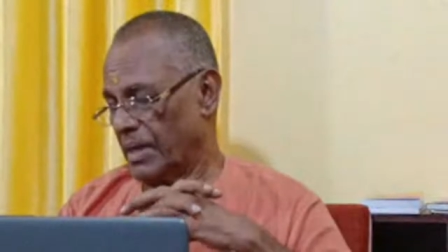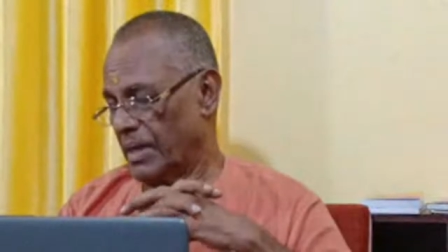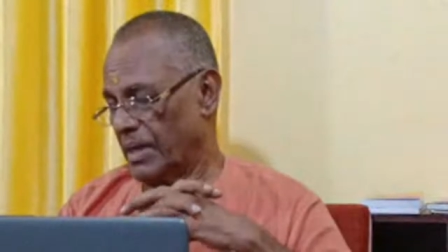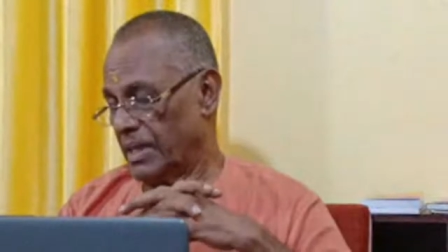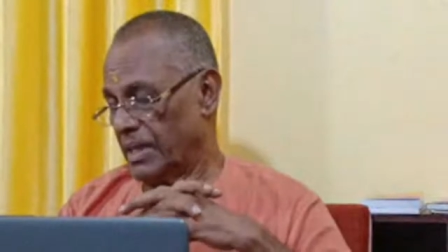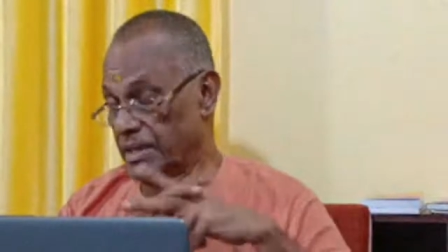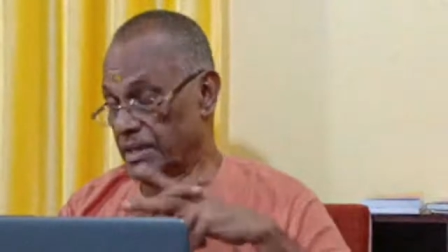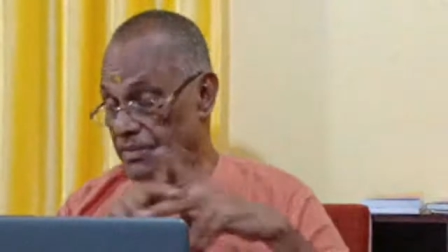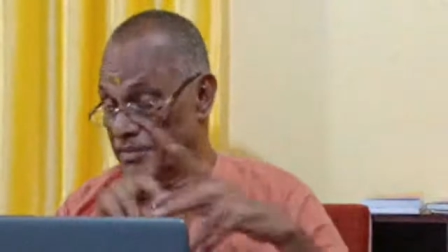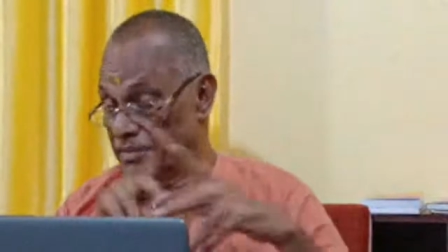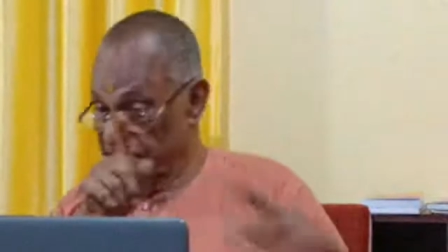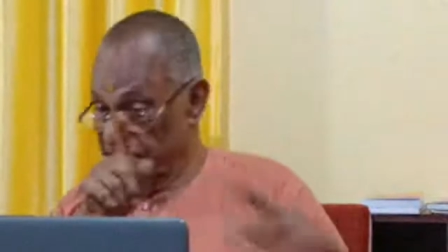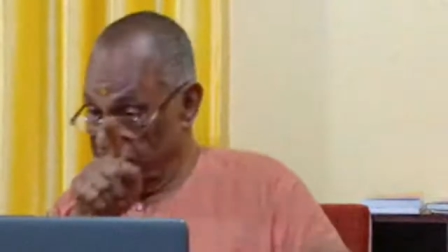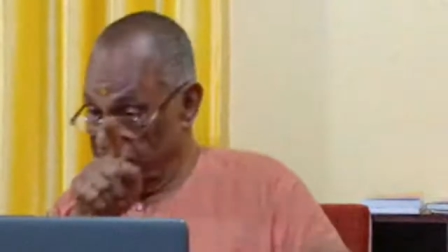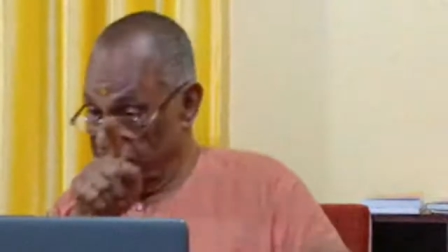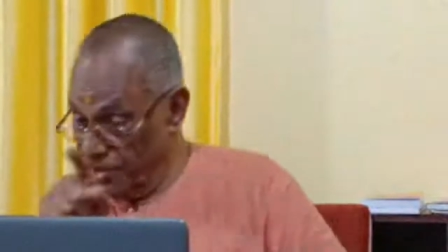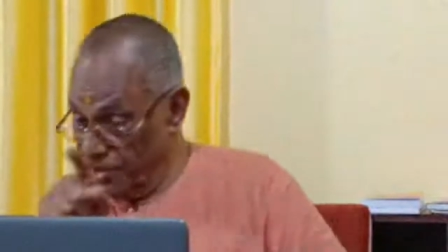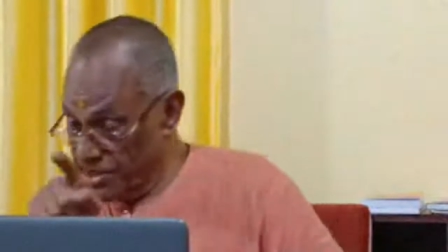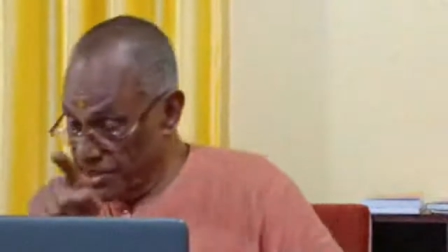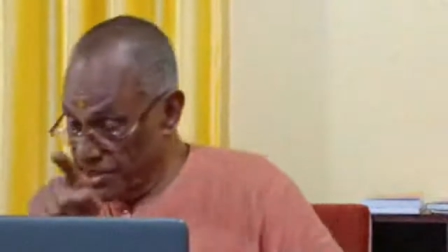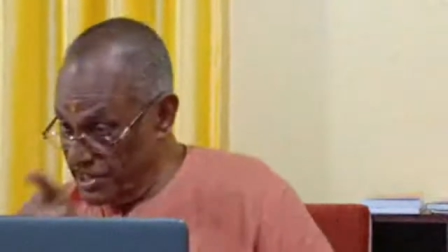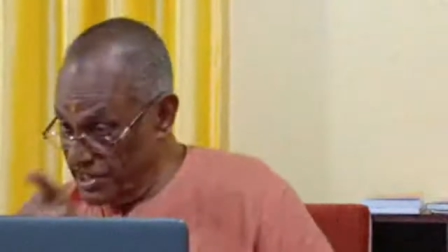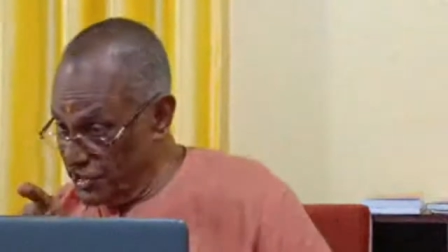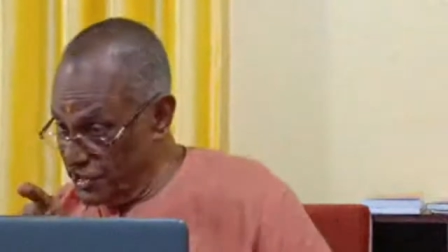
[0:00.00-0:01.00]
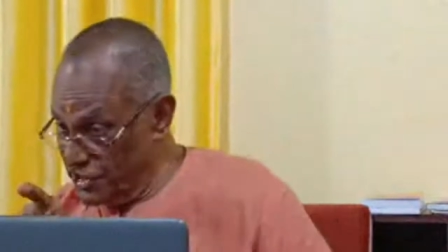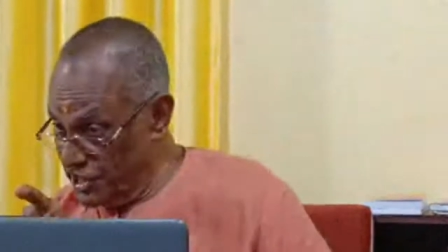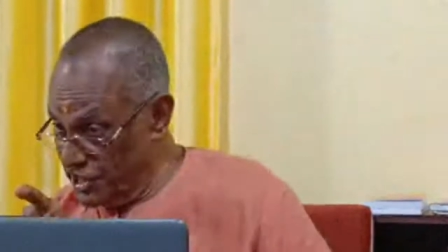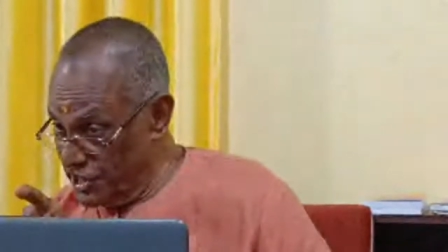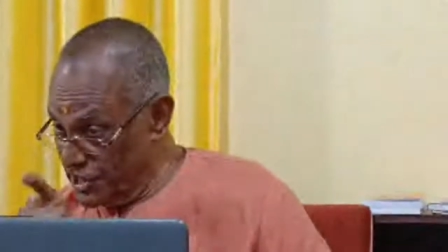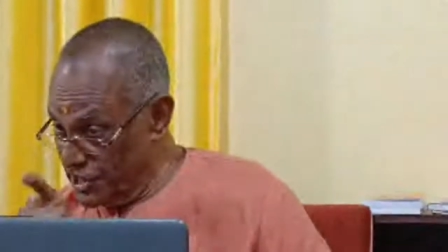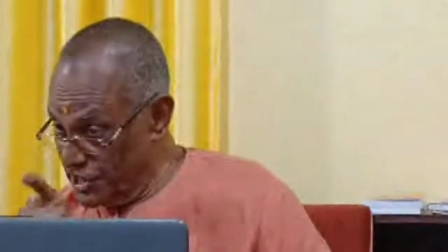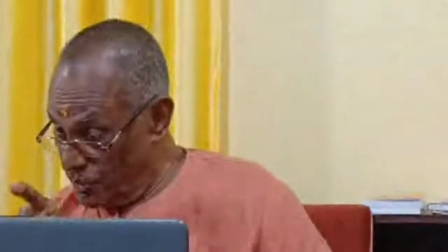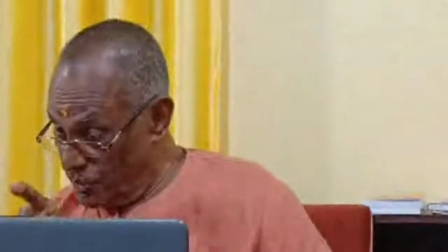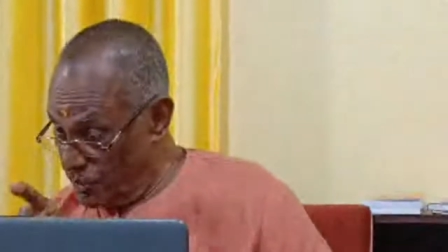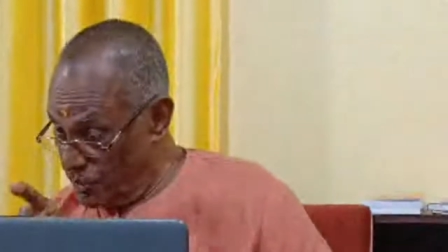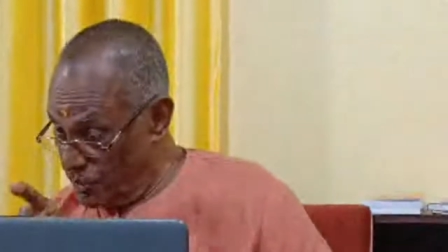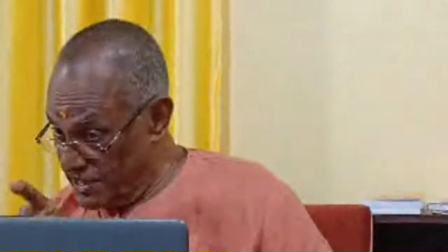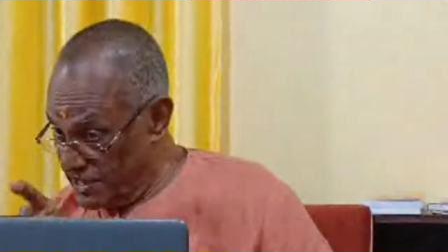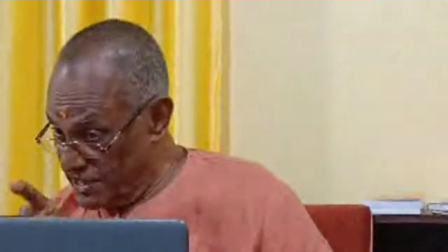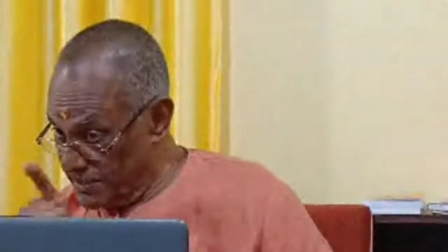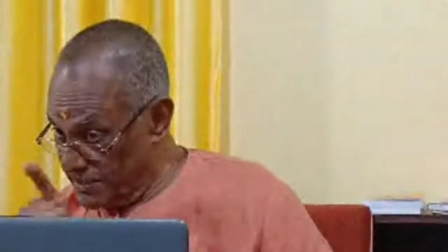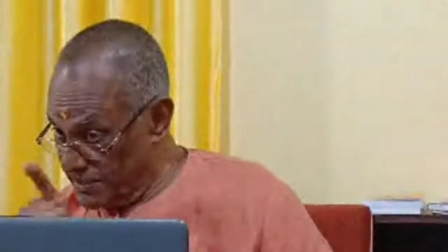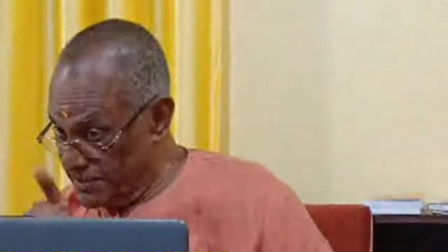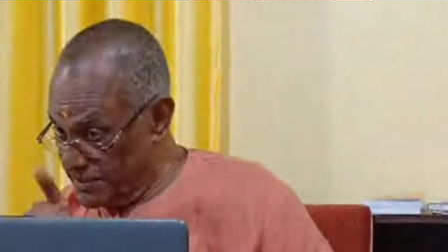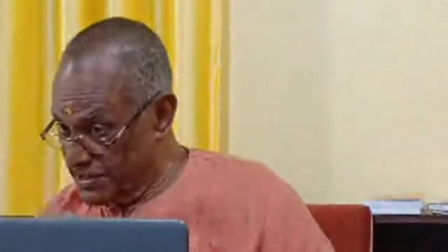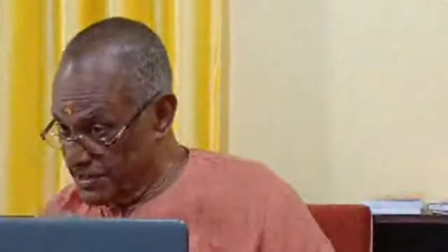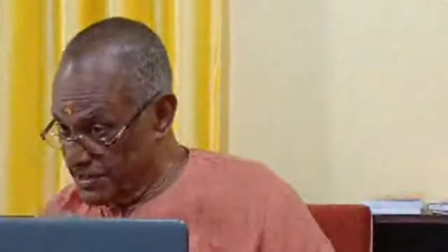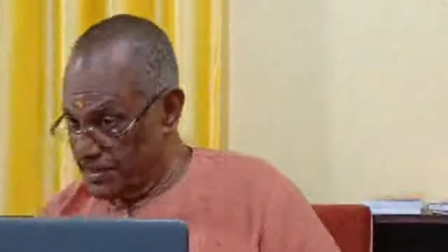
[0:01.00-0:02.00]
She was teaching us what is
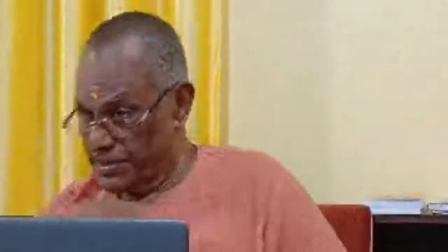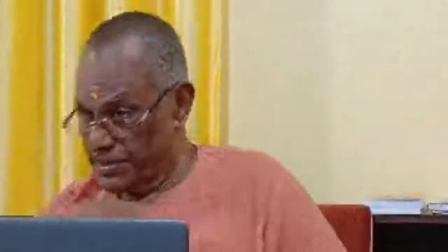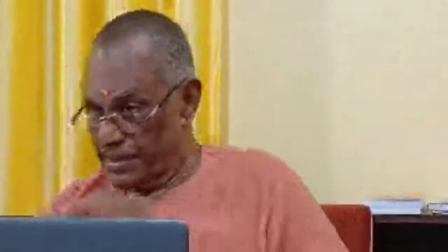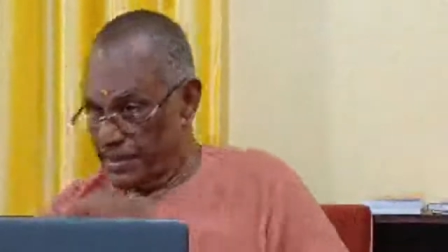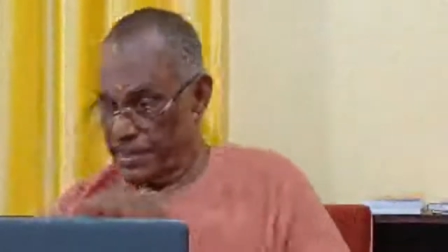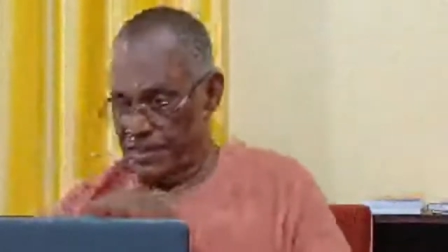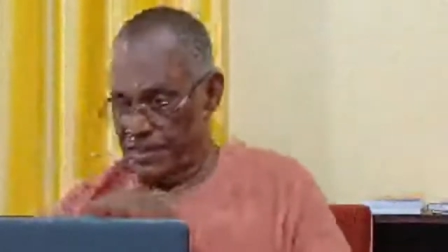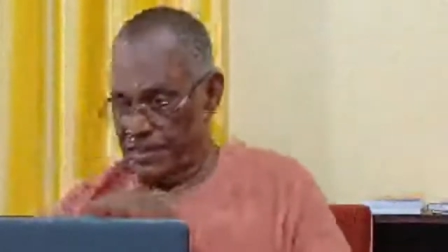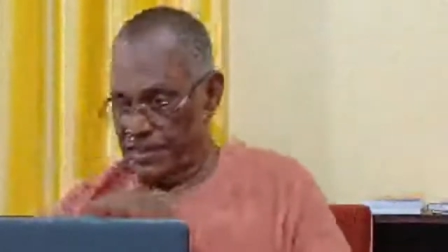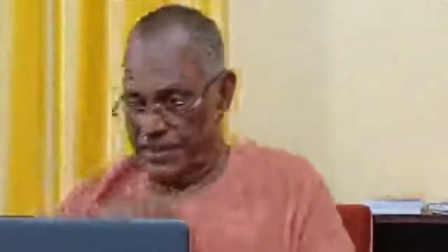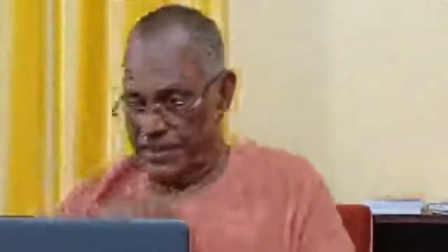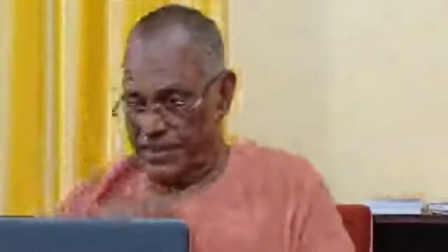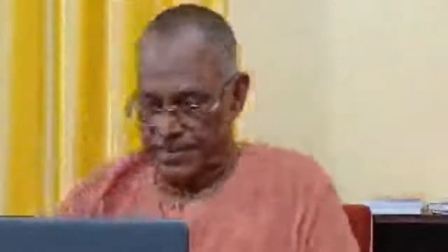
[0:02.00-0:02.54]
absence of otherness.